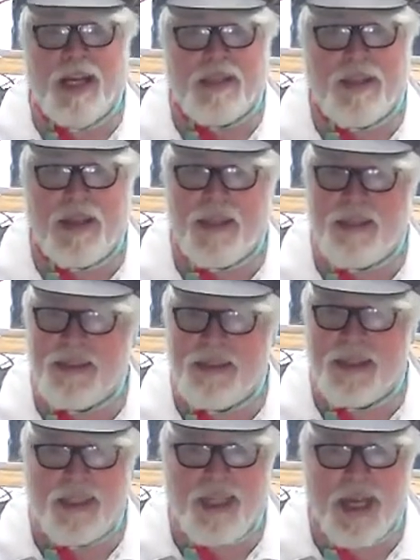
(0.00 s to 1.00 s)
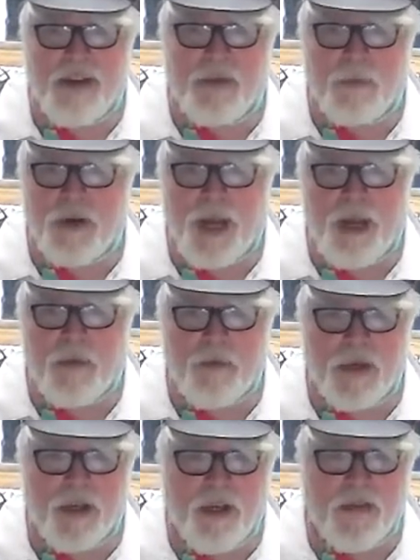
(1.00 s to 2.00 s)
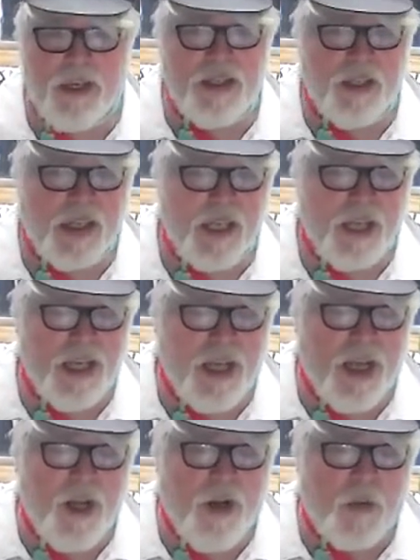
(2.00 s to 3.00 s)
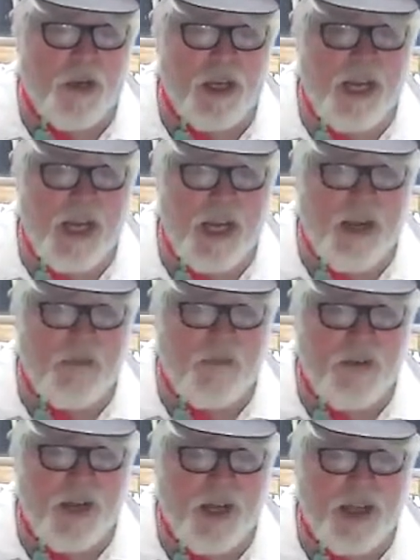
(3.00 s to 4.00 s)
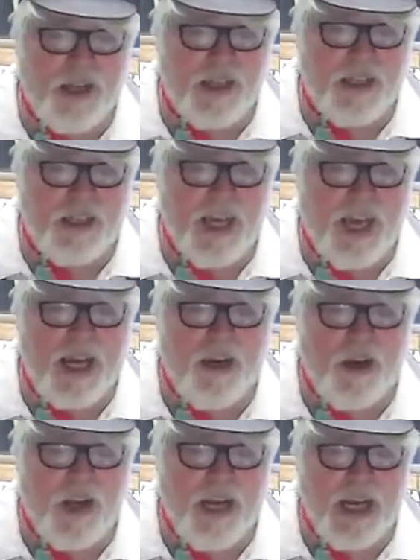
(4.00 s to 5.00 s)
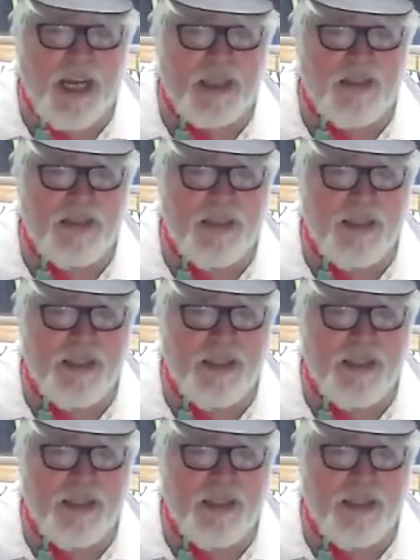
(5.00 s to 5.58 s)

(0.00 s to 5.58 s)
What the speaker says: So that is kind of a problem there. Eventually, we're going to have tied our hands,